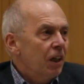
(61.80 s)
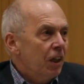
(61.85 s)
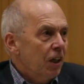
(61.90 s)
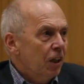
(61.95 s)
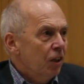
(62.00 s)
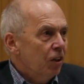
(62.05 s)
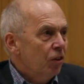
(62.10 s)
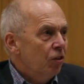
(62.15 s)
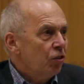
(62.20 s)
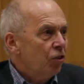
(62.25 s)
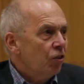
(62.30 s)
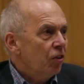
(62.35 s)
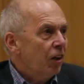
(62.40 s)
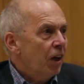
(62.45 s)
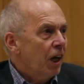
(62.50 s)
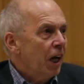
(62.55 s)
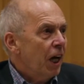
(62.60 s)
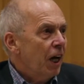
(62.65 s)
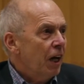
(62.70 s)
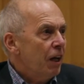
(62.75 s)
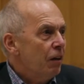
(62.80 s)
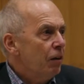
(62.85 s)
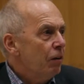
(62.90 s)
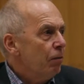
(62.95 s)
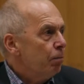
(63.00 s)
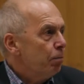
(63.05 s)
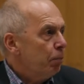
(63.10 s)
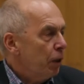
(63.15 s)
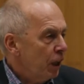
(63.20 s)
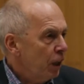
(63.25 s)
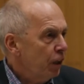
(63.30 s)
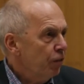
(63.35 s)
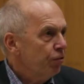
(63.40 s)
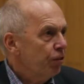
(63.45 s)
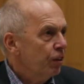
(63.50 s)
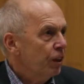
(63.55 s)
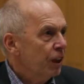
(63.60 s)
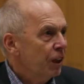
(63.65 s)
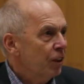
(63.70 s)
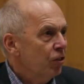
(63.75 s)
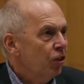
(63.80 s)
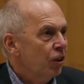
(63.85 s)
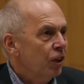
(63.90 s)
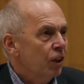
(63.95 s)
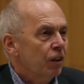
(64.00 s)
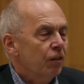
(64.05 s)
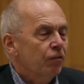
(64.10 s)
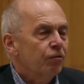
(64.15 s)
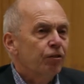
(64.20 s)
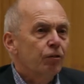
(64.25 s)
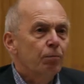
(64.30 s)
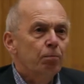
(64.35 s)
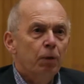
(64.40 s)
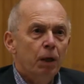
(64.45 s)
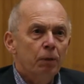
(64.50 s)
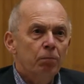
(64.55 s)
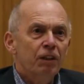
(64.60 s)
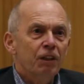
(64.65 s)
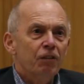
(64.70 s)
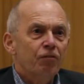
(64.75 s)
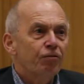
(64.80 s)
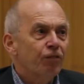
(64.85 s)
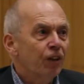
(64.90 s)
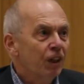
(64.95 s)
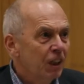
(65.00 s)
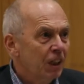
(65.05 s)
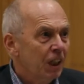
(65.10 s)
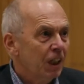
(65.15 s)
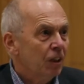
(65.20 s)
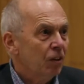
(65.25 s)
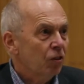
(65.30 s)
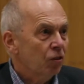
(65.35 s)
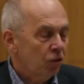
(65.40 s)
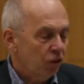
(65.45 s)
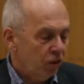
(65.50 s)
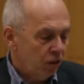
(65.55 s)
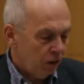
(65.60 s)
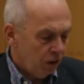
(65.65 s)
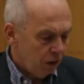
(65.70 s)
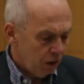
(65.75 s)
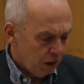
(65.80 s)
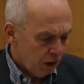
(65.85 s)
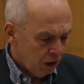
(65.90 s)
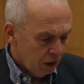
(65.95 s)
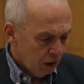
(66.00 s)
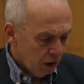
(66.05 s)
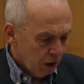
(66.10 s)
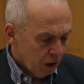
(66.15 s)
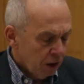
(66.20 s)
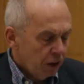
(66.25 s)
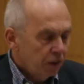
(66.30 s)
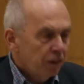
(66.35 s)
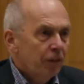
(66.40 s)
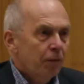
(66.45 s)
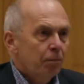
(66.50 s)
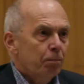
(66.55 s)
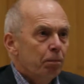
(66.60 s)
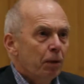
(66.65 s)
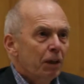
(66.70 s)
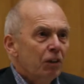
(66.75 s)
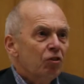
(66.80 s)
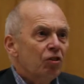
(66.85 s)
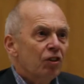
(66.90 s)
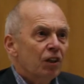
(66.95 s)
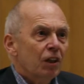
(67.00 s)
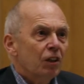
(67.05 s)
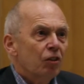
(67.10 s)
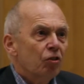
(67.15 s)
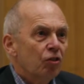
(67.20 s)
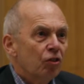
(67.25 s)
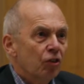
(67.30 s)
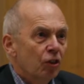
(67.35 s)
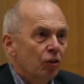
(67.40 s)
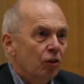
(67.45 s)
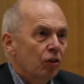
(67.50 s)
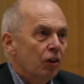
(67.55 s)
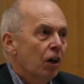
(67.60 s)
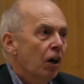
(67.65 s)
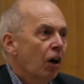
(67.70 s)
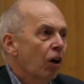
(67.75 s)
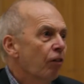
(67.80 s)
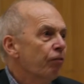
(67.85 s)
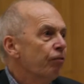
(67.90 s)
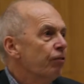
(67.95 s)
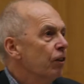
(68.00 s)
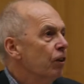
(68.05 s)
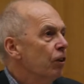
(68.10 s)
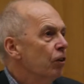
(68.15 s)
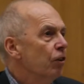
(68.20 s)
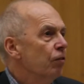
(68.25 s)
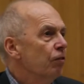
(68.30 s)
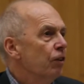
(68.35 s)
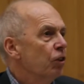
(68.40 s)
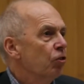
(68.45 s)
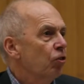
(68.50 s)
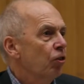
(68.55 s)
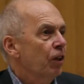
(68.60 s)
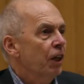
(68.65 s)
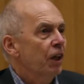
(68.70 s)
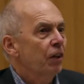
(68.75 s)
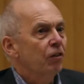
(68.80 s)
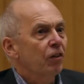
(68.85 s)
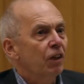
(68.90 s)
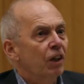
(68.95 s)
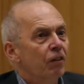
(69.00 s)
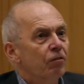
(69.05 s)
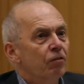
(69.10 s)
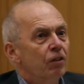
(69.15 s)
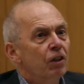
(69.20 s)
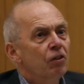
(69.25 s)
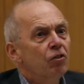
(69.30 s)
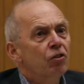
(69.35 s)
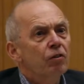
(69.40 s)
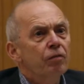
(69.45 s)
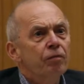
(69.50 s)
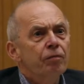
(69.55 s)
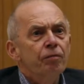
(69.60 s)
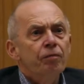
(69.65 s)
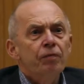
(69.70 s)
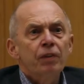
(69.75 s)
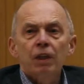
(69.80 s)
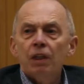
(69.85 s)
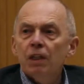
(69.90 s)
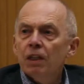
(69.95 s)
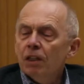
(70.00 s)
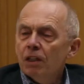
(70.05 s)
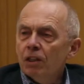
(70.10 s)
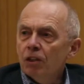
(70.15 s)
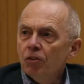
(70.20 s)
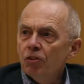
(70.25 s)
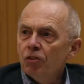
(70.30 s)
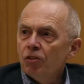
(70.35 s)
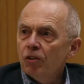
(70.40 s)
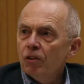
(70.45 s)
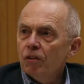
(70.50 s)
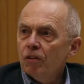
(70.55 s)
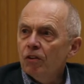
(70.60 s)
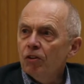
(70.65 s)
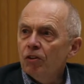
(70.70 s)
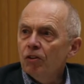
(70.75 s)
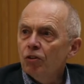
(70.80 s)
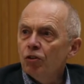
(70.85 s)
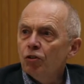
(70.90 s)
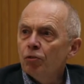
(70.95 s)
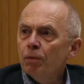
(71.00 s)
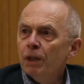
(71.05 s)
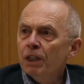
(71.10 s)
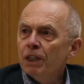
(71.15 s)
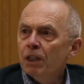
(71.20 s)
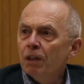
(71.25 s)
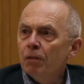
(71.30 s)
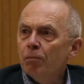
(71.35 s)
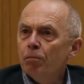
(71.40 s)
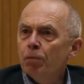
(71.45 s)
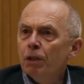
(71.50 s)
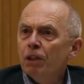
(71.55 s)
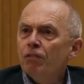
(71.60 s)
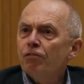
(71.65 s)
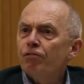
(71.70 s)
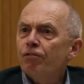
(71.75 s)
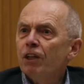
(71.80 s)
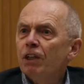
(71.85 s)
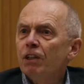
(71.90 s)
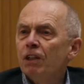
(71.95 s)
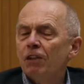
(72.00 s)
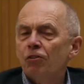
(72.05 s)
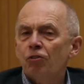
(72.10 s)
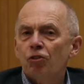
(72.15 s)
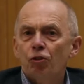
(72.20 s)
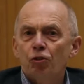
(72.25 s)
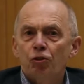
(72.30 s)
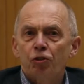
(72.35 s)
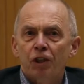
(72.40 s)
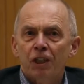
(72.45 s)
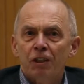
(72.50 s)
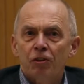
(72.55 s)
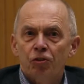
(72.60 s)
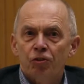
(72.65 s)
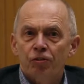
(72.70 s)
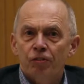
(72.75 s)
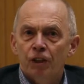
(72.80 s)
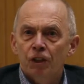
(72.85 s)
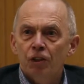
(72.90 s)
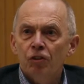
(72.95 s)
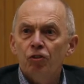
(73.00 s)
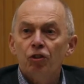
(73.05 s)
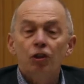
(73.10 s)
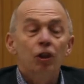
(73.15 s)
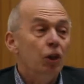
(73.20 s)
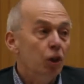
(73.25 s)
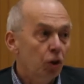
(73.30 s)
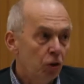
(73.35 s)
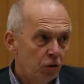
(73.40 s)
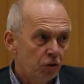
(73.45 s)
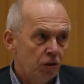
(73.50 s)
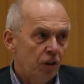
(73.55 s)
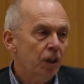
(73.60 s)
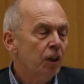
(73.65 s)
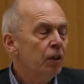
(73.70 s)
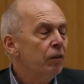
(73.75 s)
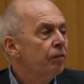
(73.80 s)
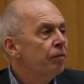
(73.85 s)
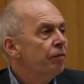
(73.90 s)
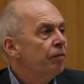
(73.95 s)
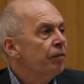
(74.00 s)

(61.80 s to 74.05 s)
is a powerful idea from public finance. The basic issue of universal health coverage is that it is making big financial transfers, usually,